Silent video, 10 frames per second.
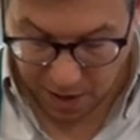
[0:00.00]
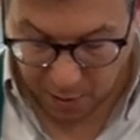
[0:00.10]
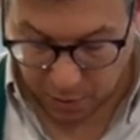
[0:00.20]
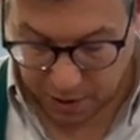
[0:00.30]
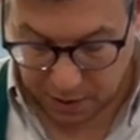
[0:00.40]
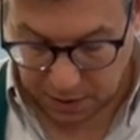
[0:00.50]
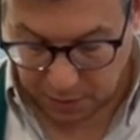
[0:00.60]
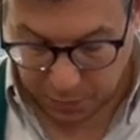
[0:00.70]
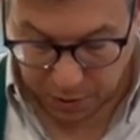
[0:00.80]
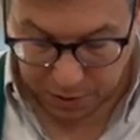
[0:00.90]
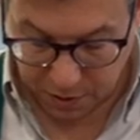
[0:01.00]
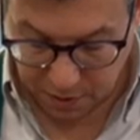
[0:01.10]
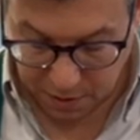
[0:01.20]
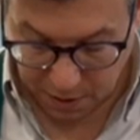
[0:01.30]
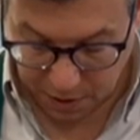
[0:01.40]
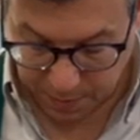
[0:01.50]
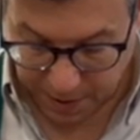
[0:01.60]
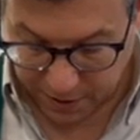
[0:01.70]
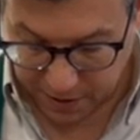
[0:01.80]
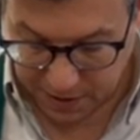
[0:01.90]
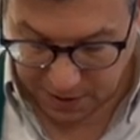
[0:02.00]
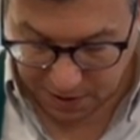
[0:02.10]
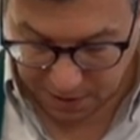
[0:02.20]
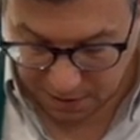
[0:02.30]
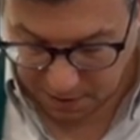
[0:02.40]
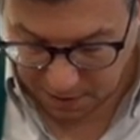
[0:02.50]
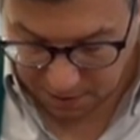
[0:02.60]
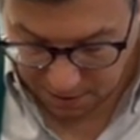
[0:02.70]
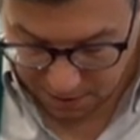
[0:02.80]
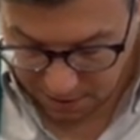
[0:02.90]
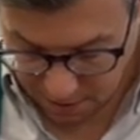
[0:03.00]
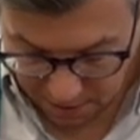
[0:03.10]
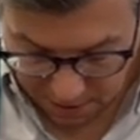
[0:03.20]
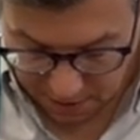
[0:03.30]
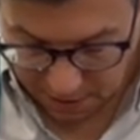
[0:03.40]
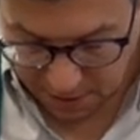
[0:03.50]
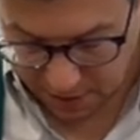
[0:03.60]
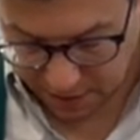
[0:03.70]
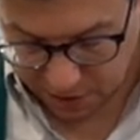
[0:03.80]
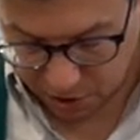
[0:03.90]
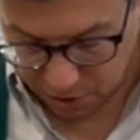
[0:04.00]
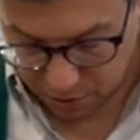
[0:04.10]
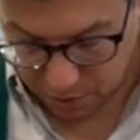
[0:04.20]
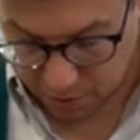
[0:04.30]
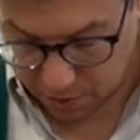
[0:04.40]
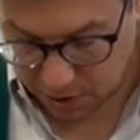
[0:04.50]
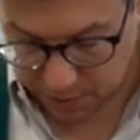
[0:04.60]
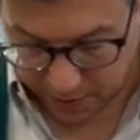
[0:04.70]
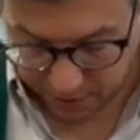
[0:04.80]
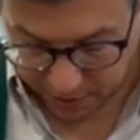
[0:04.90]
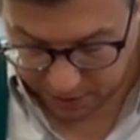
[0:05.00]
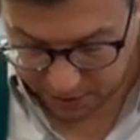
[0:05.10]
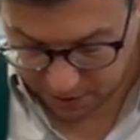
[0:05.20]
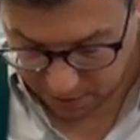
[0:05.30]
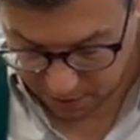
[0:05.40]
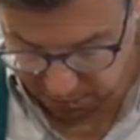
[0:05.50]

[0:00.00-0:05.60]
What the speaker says: And we're going to put asparagus next to asparagus.